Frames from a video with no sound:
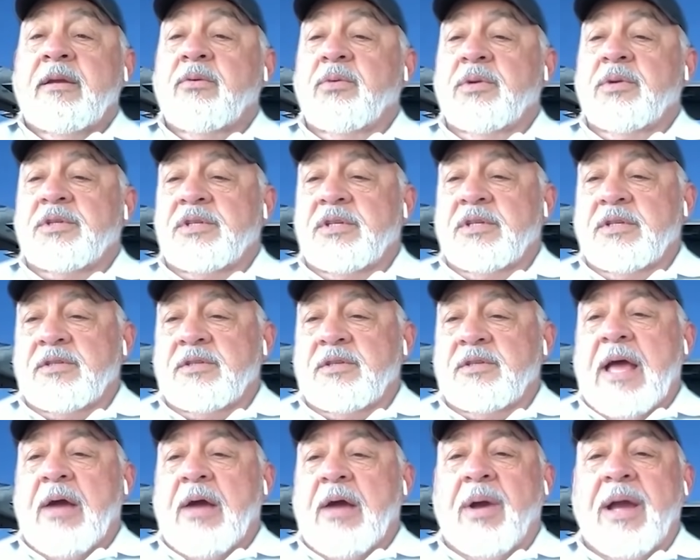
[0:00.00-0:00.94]
which is
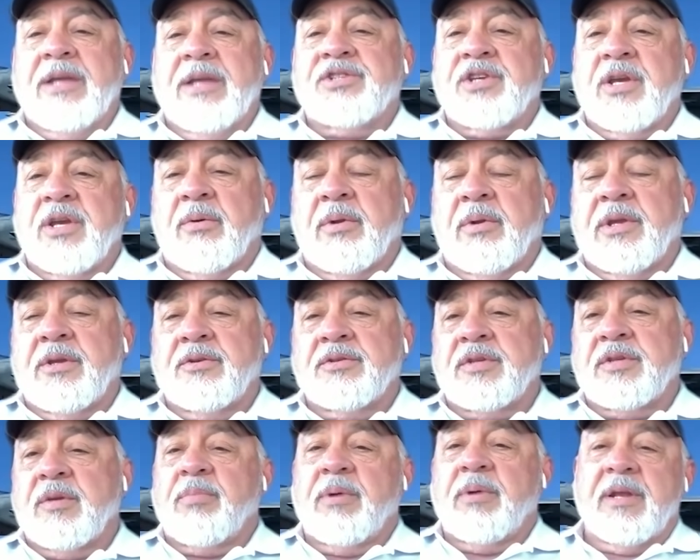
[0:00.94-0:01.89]
how I generally use it.